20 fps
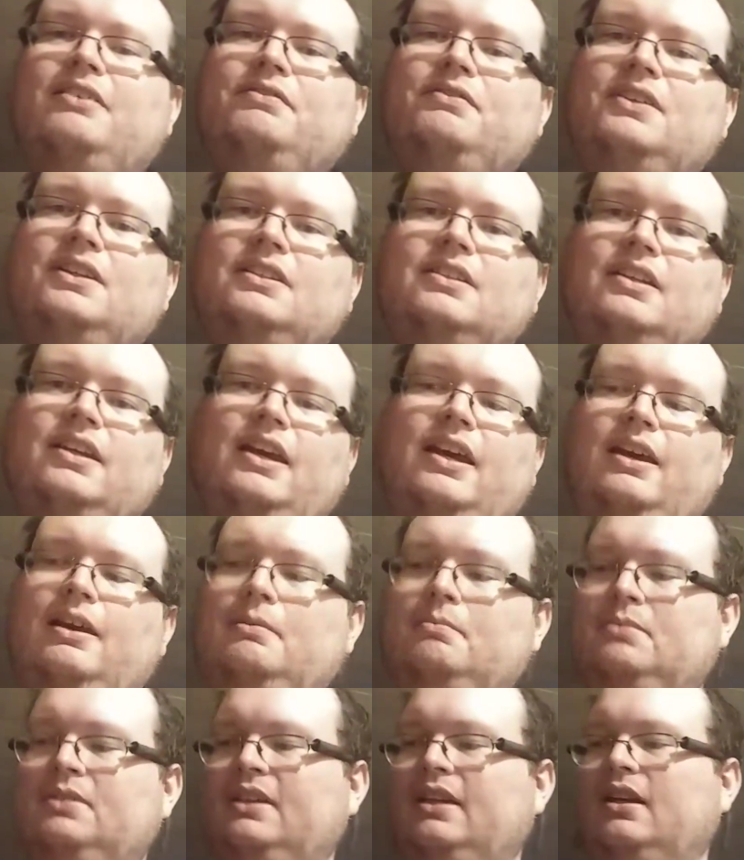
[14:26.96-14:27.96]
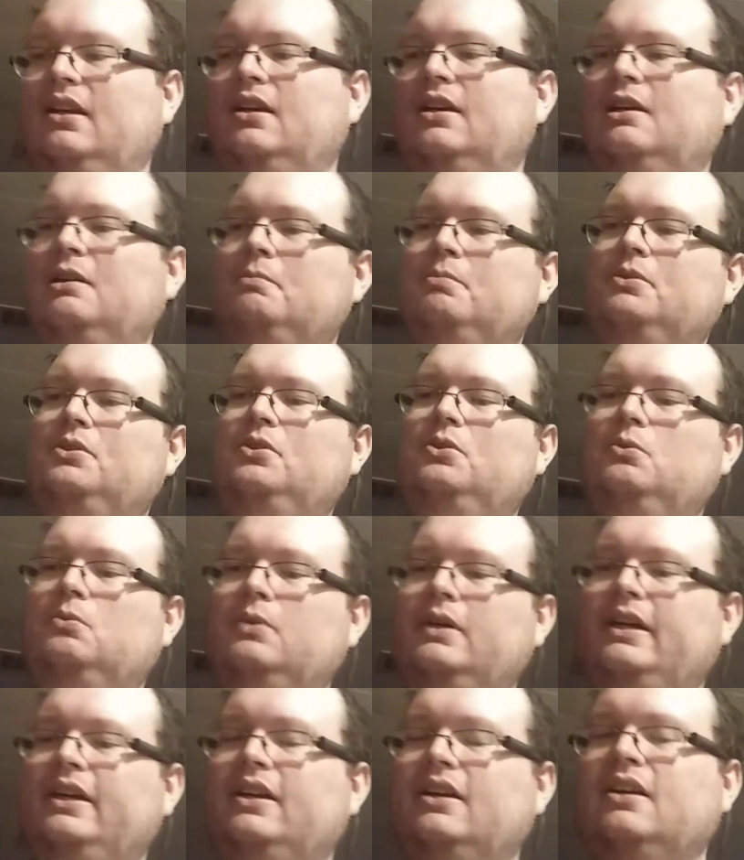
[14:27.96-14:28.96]
this game set up to
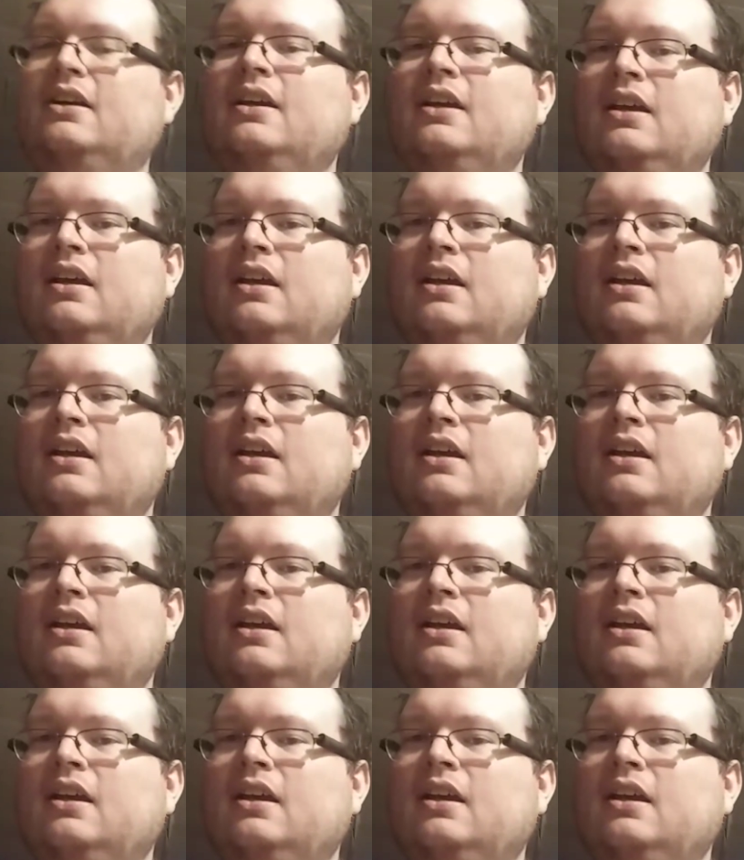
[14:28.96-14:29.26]
where